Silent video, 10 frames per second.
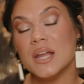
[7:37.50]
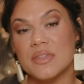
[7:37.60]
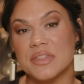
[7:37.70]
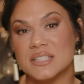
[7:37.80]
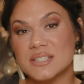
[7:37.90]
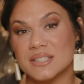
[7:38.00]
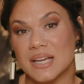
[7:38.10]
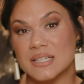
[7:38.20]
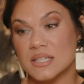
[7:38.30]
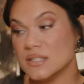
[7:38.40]
it in thin
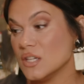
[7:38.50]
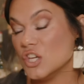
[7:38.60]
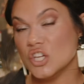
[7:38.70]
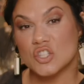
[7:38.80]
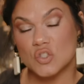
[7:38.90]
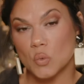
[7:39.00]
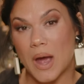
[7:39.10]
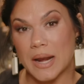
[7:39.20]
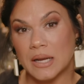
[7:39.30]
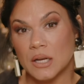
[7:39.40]
slices, you
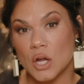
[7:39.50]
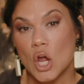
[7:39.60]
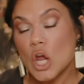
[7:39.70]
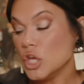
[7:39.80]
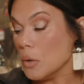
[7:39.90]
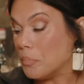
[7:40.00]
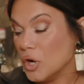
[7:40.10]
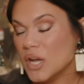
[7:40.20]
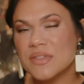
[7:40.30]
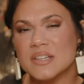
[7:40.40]
sweat it, you
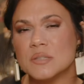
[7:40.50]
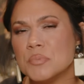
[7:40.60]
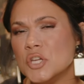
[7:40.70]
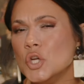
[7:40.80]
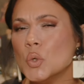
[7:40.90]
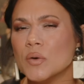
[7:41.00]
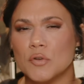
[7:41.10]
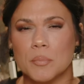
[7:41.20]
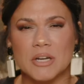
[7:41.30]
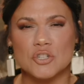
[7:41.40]
put this
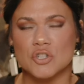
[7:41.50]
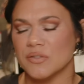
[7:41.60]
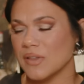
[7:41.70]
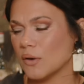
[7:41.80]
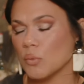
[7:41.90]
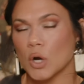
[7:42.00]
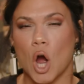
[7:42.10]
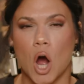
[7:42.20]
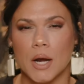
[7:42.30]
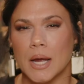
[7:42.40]
beautiful mixture of like
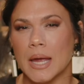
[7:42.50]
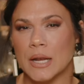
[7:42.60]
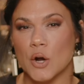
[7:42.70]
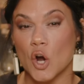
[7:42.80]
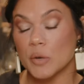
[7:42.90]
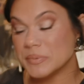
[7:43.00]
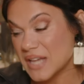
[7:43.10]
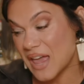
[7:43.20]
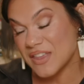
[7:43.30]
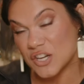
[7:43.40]
ricotta and herbs,
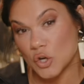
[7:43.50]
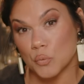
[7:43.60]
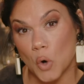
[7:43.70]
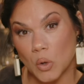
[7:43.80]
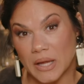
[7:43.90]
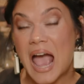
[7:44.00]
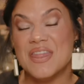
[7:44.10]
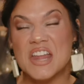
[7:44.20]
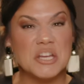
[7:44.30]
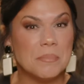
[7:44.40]
and then you roll it
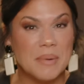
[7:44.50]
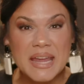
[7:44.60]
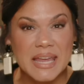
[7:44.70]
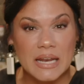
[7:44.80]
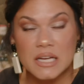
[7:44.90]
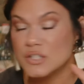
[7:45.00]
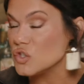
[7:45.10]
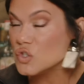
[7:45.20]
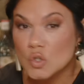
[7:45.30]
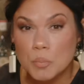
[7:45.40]
and then you bake it. It's
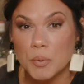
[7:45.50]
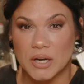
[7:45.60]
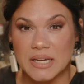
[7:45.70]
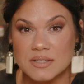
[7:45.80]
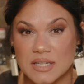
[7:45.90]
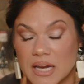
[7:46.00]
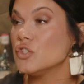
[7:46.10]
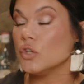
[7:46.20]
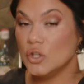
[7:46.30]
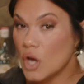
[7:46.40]
super easy.
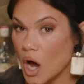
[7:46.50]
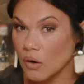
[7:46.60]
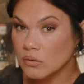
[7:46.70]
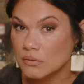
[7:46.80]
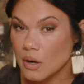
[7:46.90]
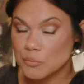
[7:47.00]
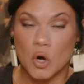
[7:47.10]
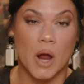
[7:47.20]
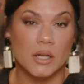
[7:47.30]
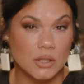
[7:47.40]
So, you know, I'm
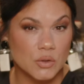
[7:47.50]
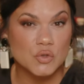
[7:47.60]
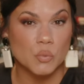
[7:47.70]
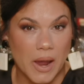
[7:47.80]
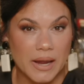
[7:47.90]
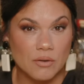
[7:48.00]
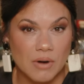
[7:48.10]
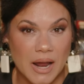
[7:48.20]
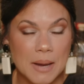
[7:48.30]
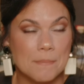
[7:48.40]
trying to lose weight,
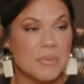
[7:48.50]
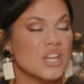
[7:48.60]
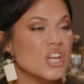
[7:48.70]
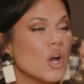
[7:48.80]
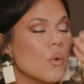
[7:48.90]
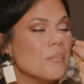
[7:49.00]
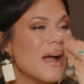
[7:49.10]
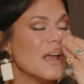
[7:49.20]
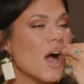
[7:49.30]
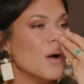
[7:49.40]
right? But you know,
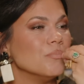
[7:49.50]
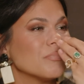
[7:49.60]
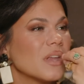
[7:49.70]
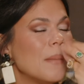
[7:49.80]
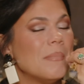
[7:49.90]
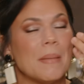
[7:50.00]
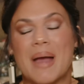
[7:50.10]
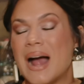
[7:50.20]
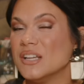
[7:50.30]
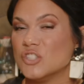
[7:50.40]
my um my
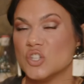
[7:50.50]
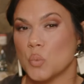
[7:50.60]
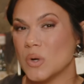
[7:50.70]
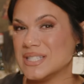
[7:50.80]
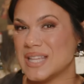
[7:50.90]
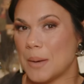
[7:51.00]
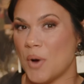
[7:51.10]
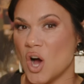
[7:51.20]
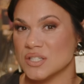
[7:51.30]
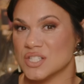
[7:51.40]
palate just wants that
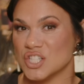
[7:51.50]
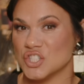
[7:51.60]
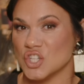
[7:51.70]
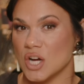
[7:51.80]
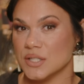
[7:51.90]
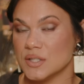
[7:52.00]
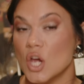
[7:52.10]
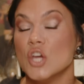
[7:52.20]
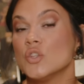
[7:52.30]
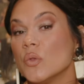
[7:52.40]
pasta sauce.
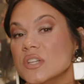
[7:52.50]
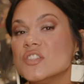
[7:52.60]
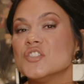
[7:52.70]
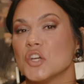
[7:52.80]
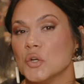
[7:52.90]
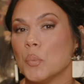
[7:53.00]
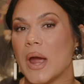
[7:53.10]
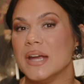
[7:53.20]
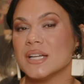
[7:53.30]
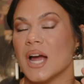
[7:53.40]
So, this is a good
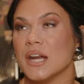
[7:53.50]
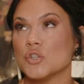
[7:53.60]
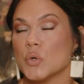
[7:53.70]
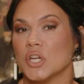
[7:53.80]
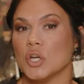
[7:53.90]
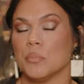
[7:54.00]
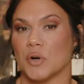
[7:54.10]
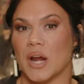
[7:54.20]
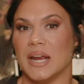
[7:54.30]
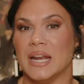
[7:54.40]
way to kind of trick your
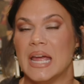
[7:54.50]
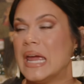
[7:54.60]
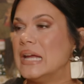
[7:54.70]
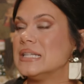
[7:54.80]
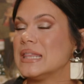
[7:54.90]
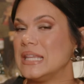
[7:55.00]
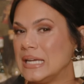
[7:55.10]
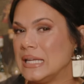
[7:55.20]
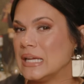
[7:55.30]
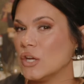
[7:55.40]
brain into
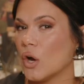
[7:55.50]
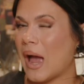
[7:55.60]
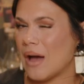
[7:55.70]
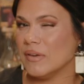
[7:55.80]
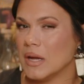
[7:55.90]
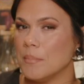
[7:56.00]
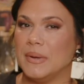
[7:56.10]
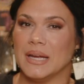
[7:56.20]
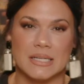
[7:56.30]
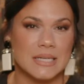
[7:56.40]
thinking that you're having a
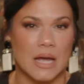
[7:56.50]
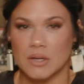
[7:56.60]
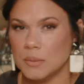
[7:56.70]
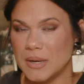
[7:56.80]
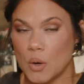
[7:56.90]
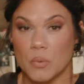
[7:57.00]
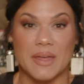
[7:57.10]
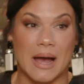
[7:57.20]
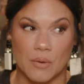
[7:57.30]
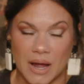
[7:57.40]
big Italian meal
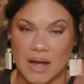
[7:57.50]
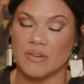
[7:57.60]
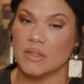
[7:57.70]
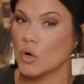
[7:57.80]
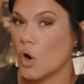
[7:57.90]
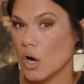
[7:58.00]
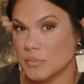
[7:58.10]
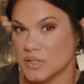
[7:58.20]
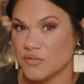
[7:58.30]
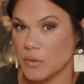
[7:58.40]
without having the
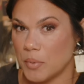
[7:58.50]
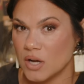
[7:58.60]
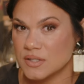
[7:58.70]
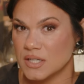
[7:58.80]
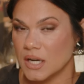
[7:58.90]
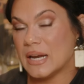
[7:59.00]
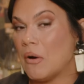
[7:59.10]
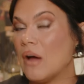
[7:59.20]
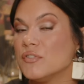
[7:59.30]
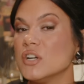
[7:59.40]
carbs of the pasta. Now,
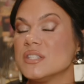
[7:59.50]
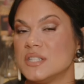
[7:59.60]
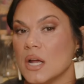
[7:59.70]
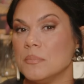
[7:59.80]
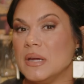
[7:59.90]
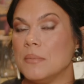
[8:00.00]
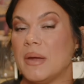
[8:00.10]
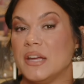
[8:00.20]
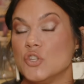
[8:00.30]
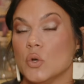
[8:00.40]
after it's done being
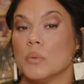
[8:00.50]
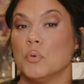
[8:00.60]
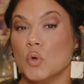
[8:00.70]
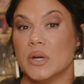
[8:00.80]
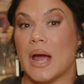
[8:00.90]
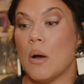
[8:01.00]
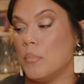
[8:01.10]
baked, you can pull it out,